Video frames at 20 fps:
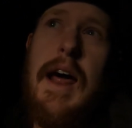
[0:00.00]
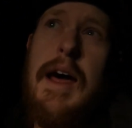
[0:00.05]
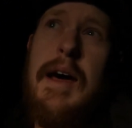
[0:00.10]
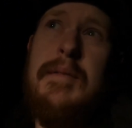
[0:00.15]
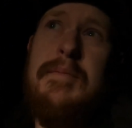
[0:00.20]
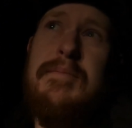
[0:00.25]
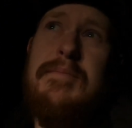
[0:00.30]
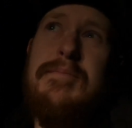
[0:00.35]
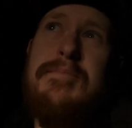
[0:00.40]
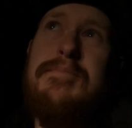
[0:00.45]

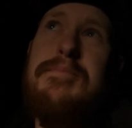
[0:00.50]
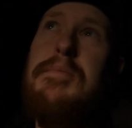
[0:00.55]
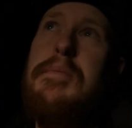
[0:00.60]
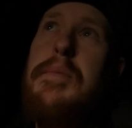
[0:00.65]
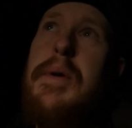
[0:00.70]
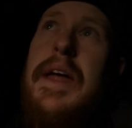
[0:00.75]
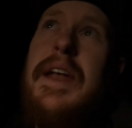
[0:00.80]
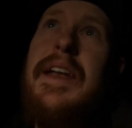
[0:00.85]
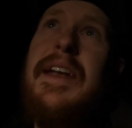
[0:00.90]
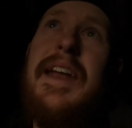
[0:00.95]
I'm
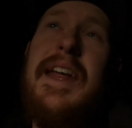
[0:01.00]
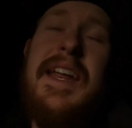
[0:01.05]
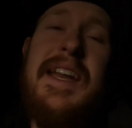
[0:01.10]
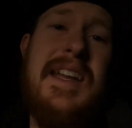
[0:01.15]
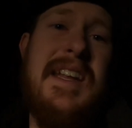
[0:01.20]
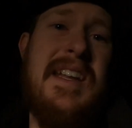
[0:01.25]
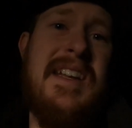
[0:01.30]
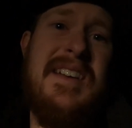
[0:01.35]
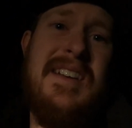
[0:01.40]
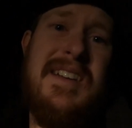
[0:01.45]
betting he
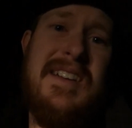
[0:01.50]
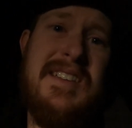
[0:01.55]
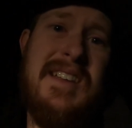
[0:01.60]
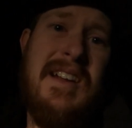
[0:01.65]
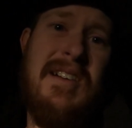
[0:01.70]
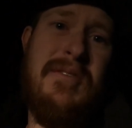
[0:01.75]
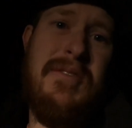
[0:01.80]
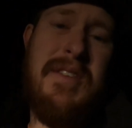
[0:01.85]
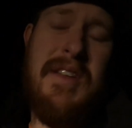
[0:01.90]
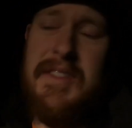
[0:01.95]
didn't, because I
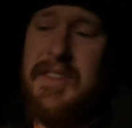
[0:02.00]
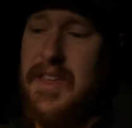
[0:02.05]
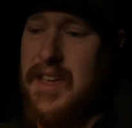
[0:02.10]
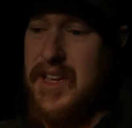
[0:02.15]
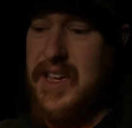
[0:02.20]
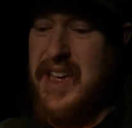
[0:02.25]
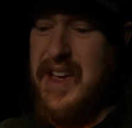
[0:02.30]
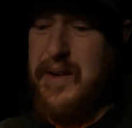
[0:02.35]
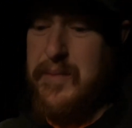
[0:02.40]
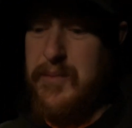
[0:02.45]
don't think
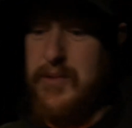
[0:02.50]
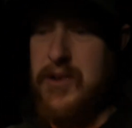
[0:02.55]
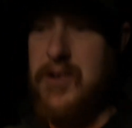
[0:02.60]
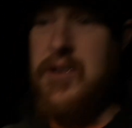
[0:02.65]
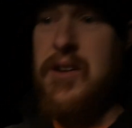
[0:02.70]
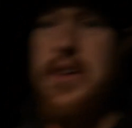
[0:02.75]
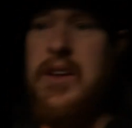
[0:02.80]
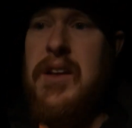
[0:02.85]
that camera